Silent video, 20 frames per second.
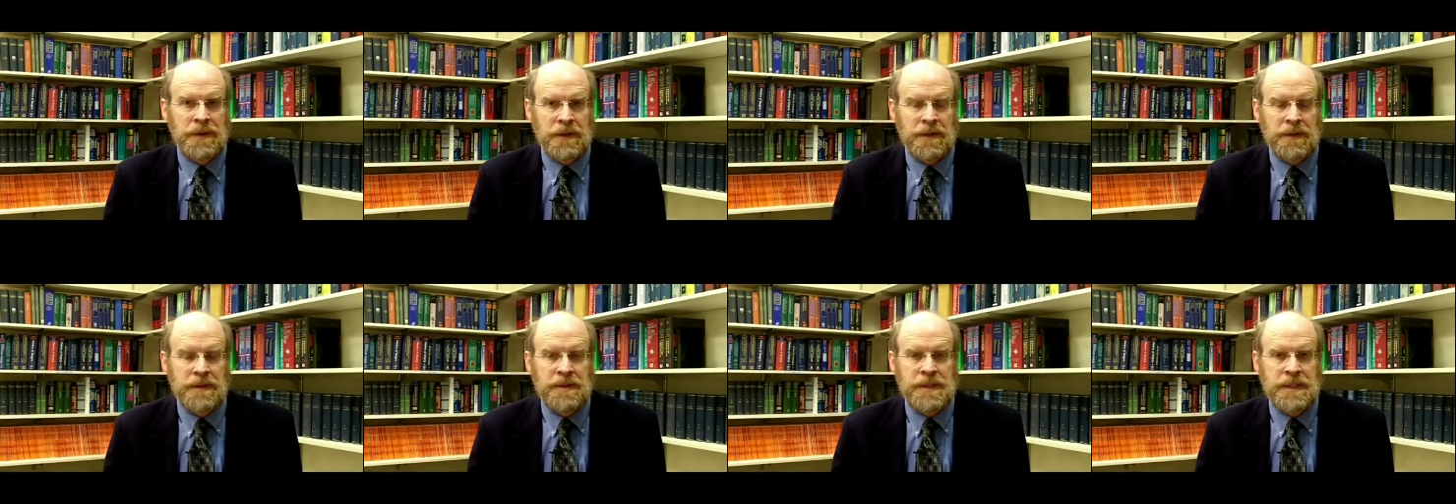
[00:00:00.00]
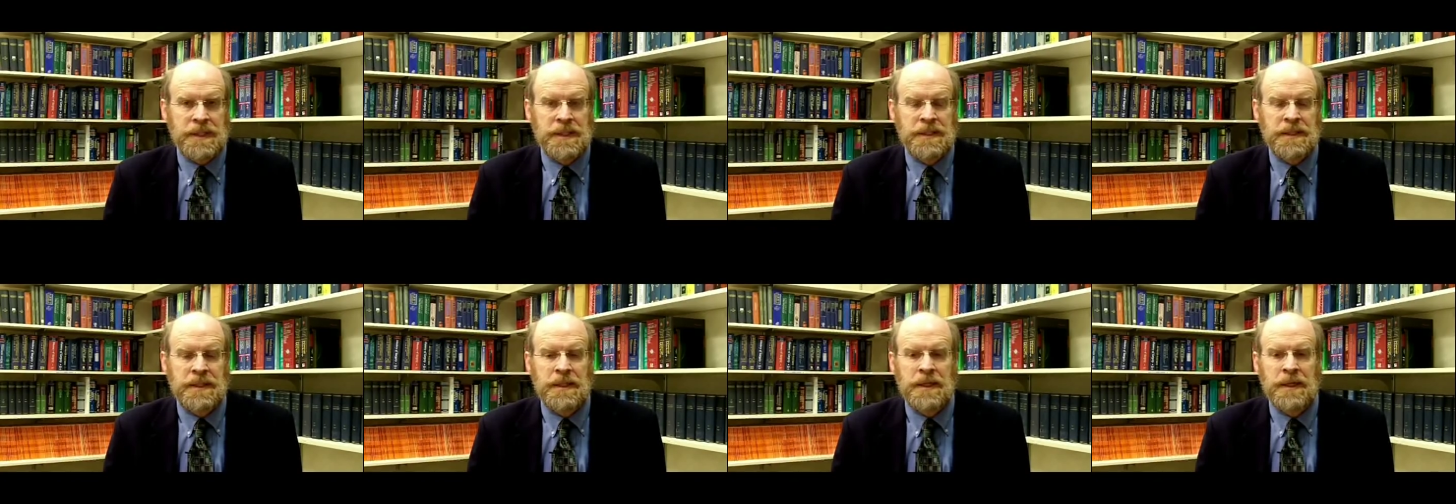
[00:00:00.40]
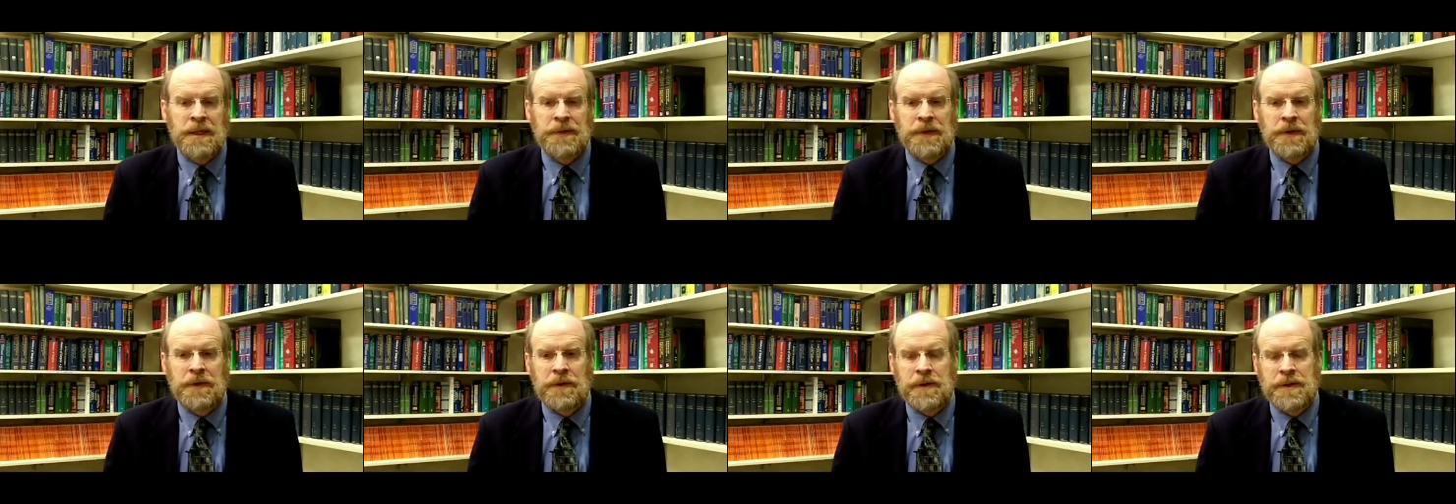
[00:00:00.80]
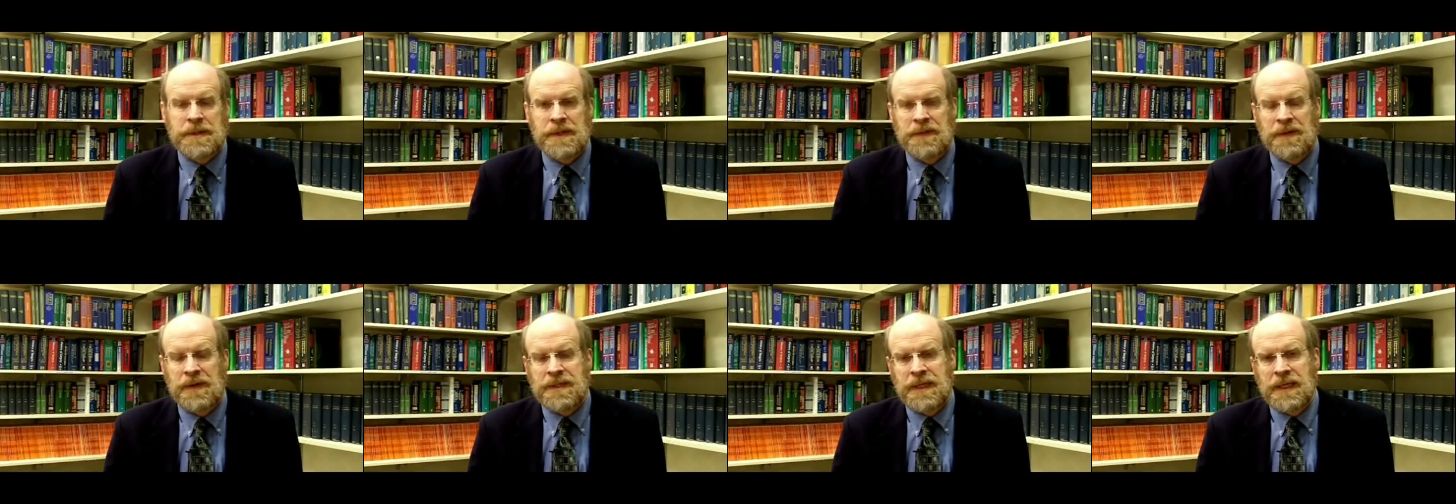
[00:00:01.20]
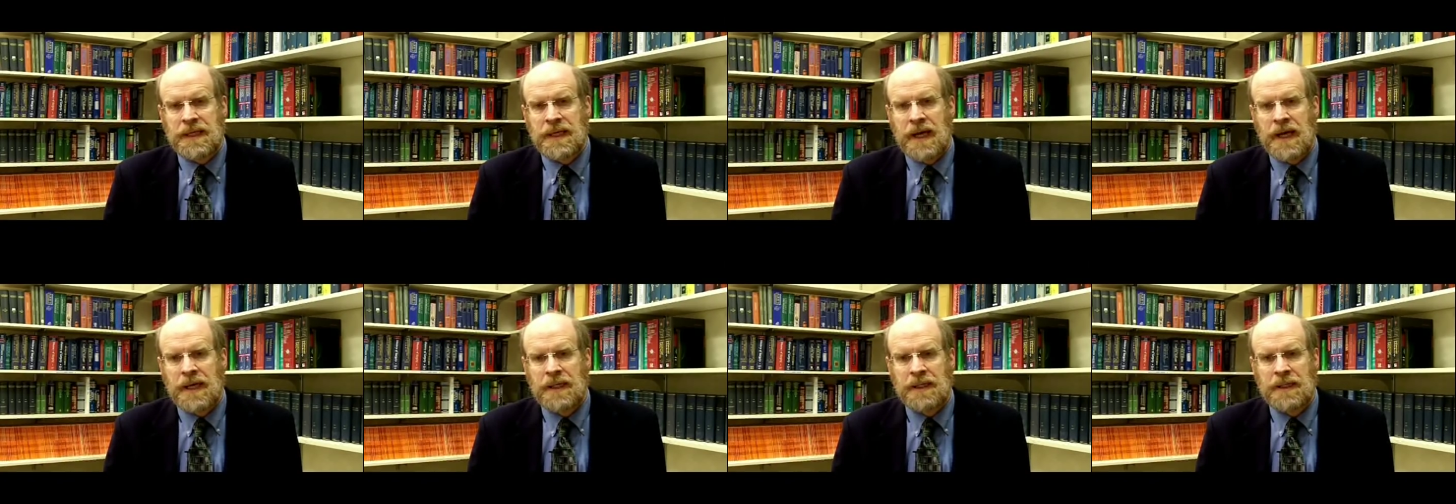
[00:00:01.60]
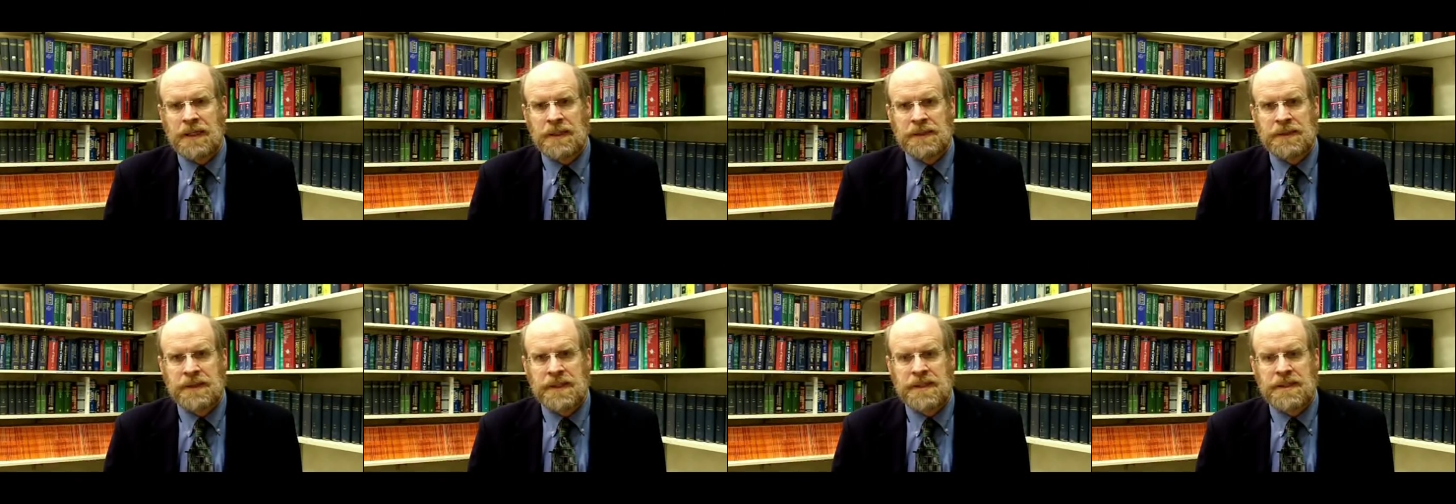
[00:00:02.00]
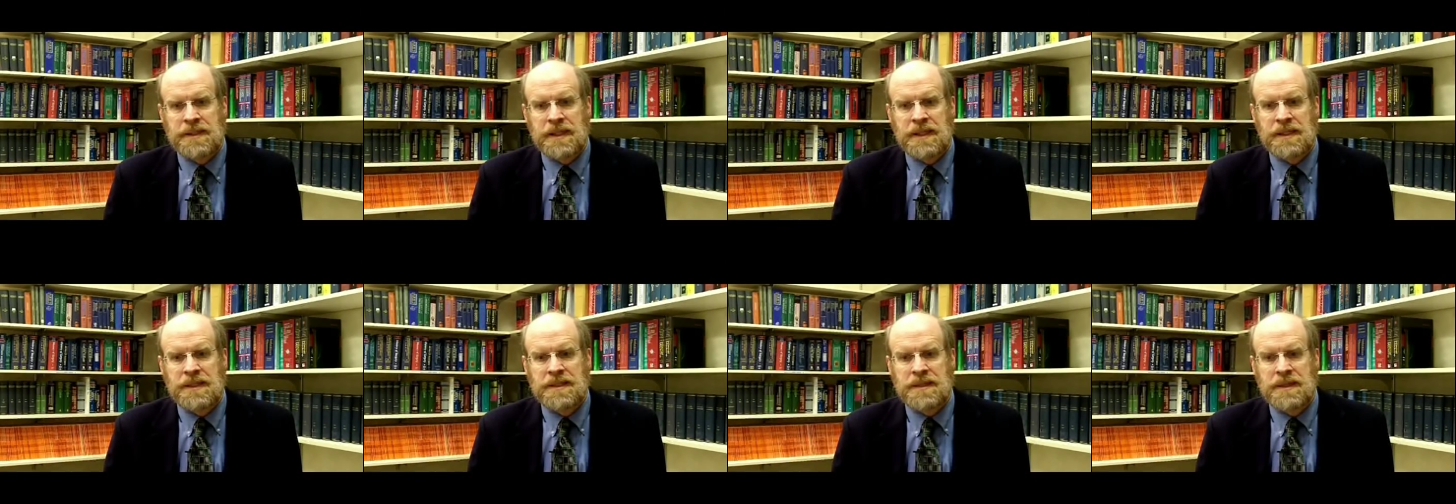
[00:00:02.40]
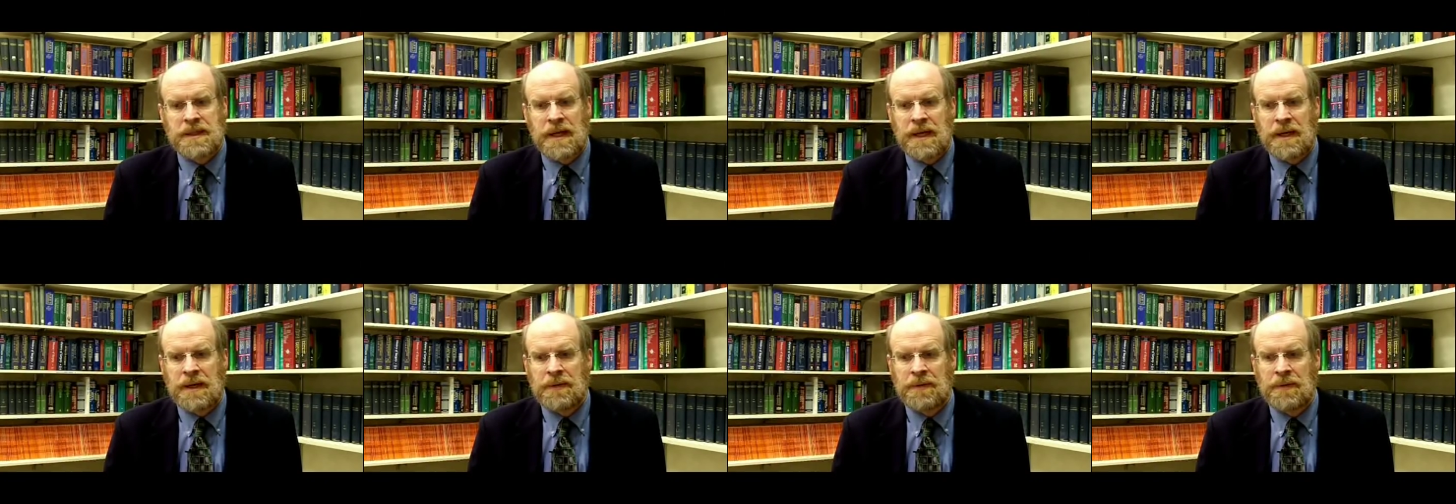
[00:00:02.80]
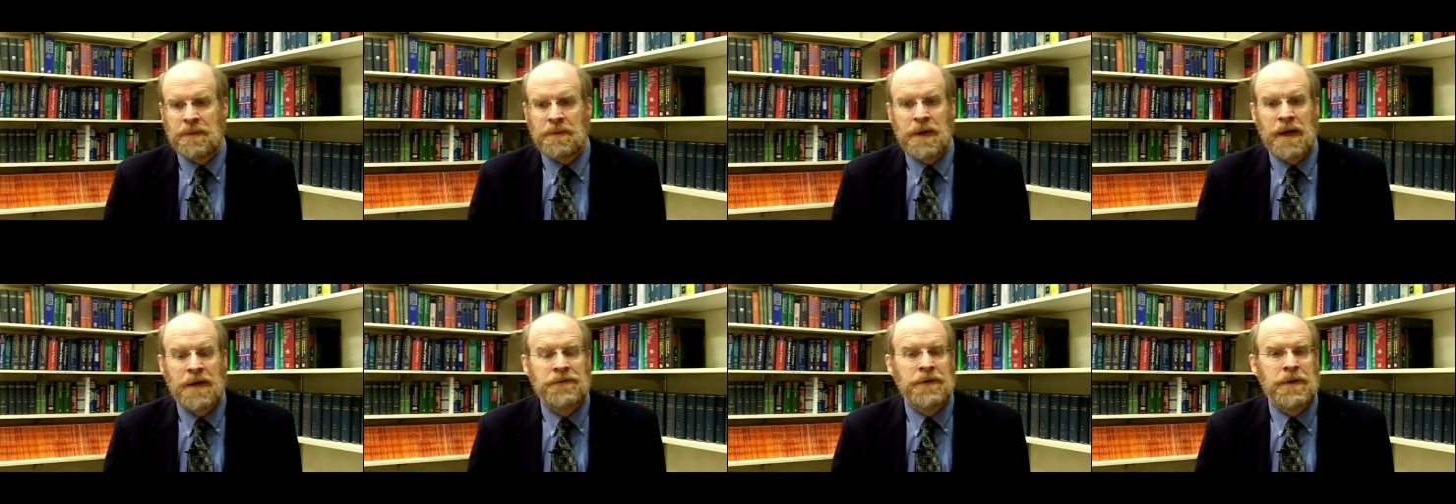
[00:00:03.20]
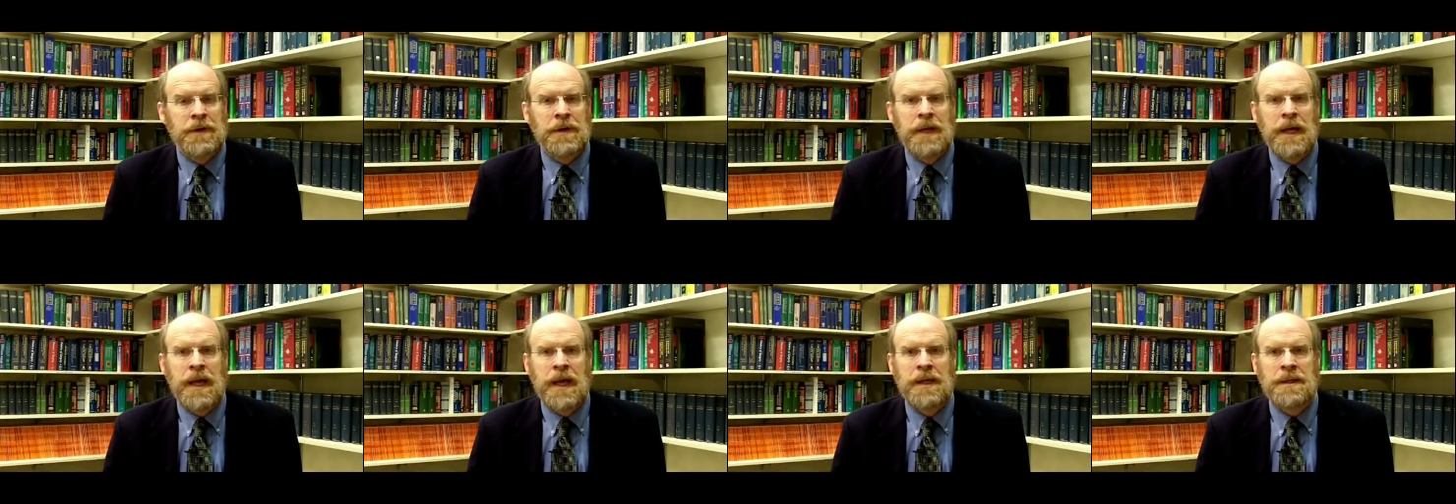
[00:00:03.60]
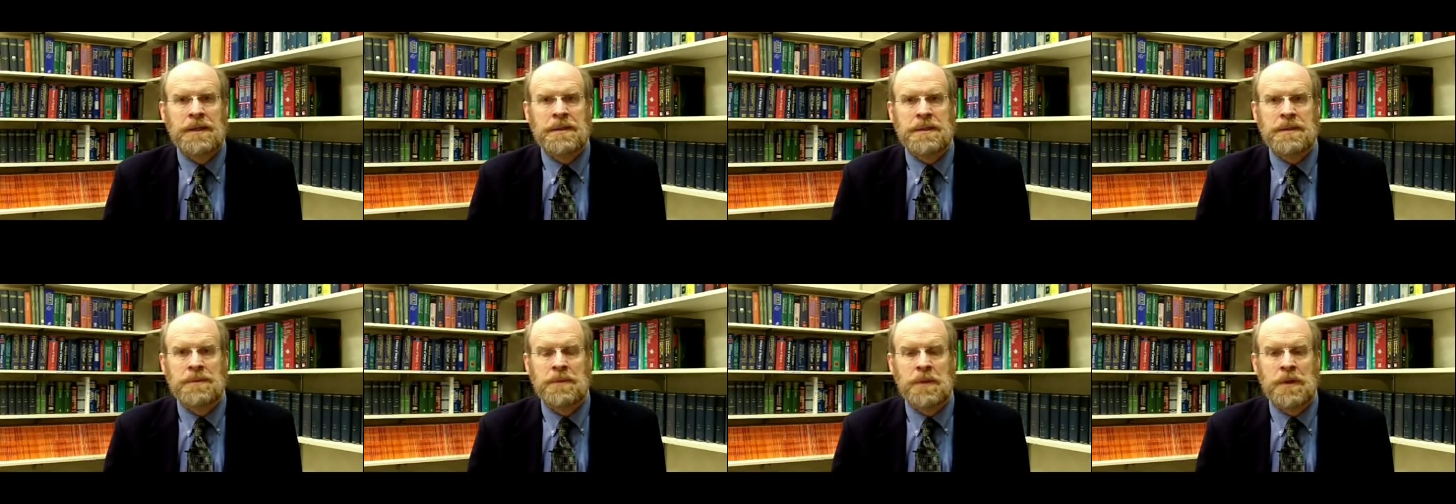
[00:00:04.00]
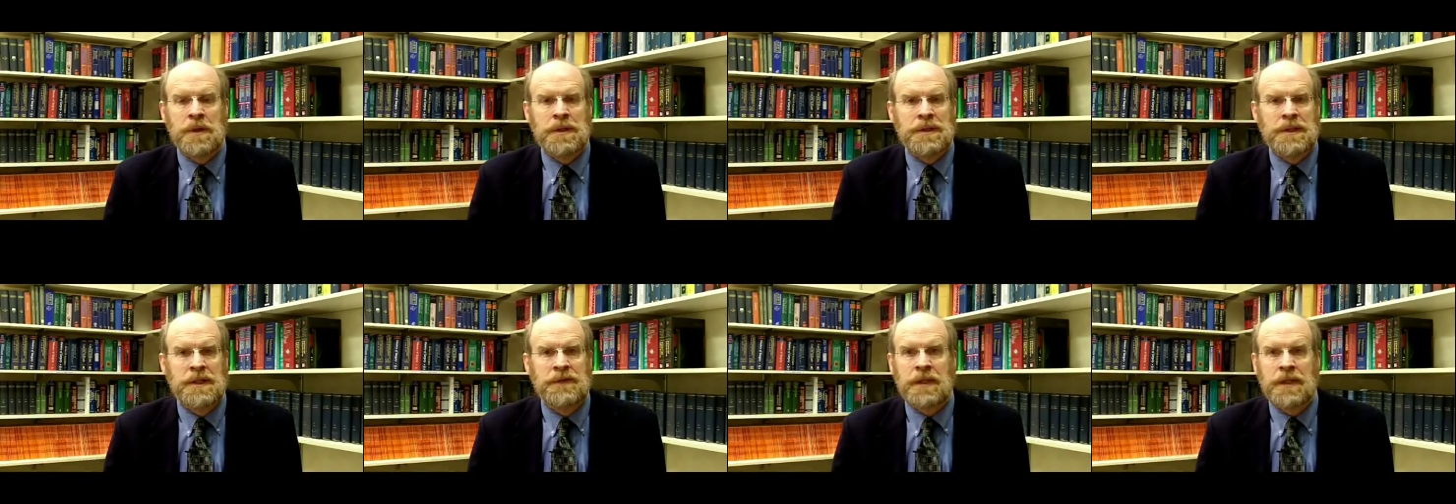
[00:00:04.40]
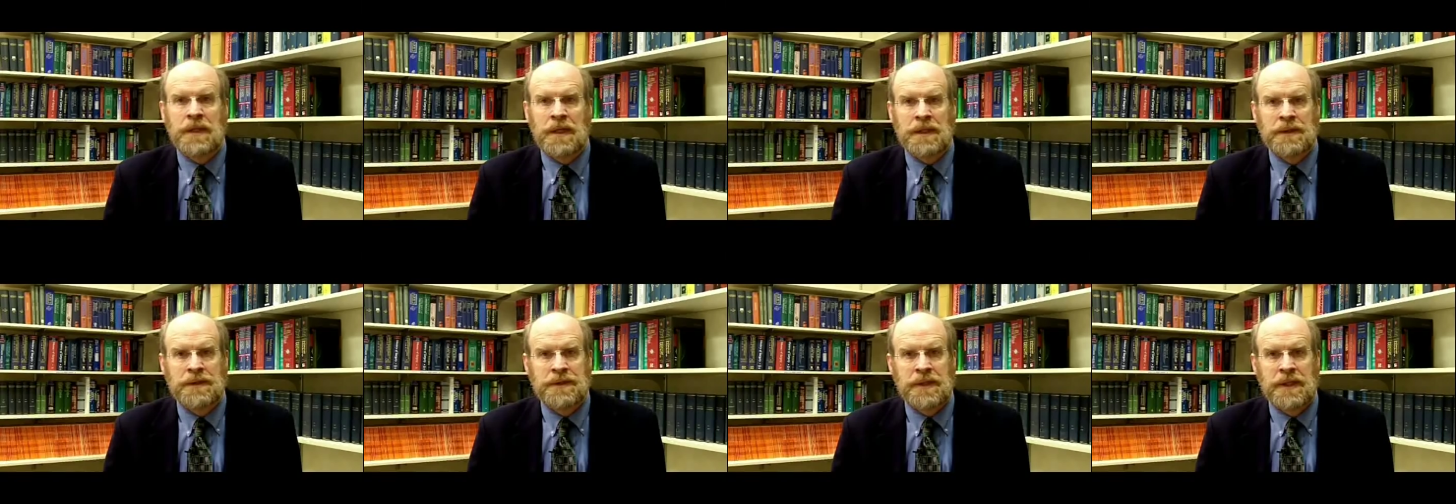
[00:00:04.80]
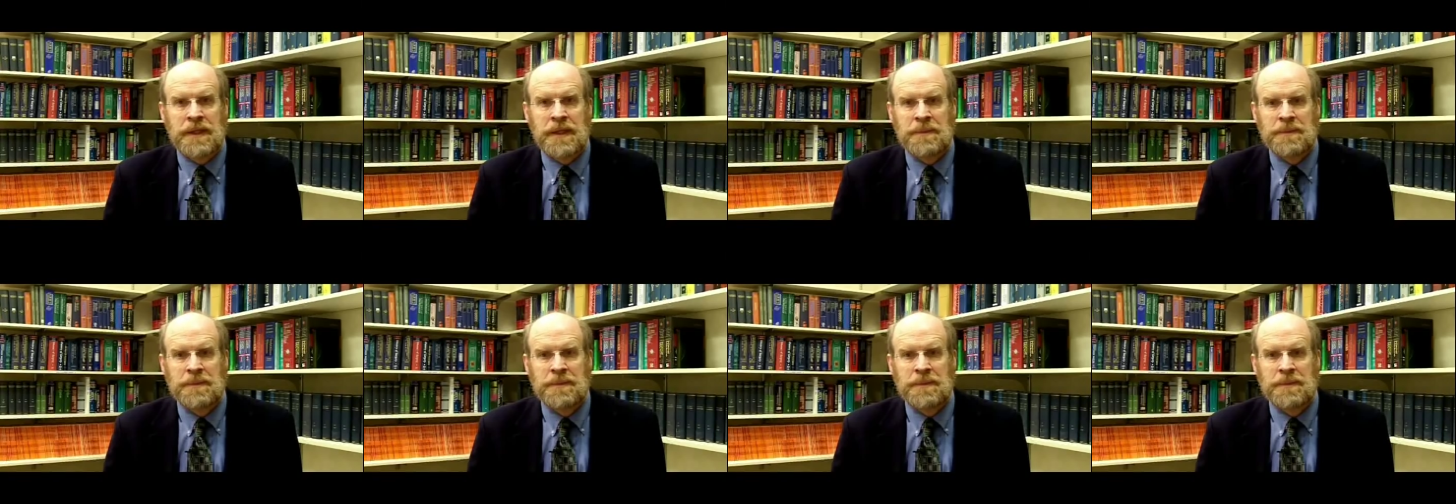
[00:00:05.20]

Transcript: to use it, the course of their psychotic illness is rougher and more difficult,